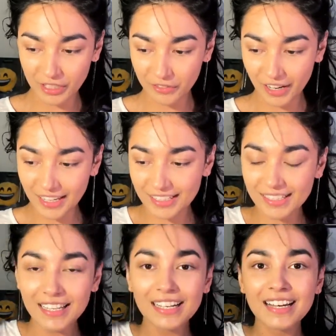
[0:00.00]

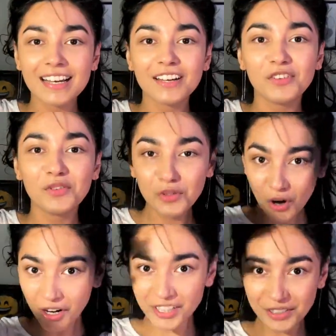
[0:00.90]
advice: do
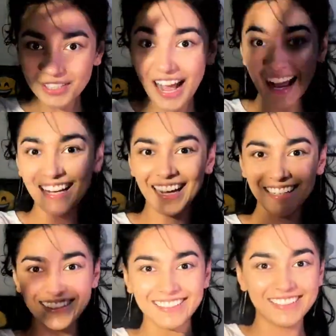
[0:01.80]
not use
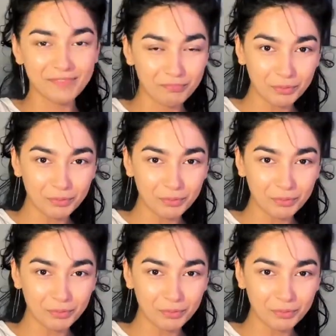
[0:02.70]
highlighter.